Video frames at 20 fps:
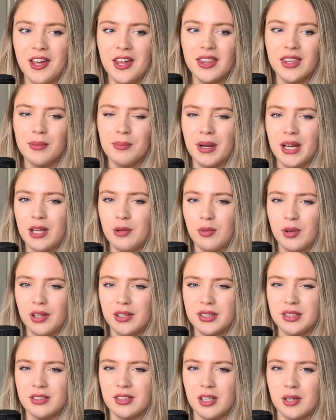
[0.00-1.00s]
the many
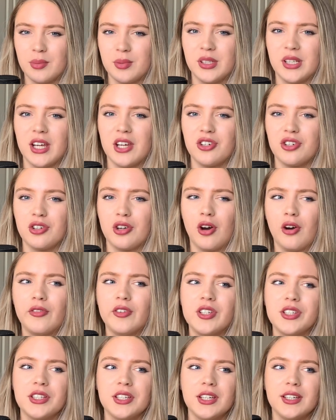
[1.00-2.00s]
worlds interpretation
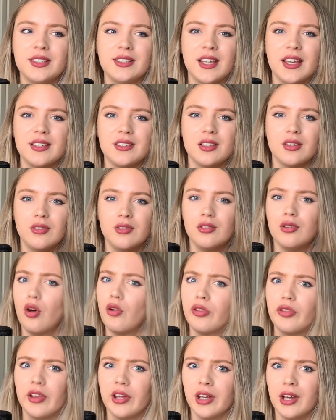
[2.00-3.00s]
obviously says
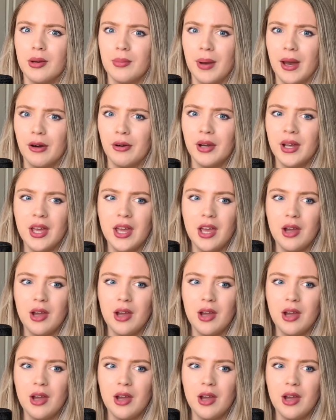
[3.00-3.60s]
nothing about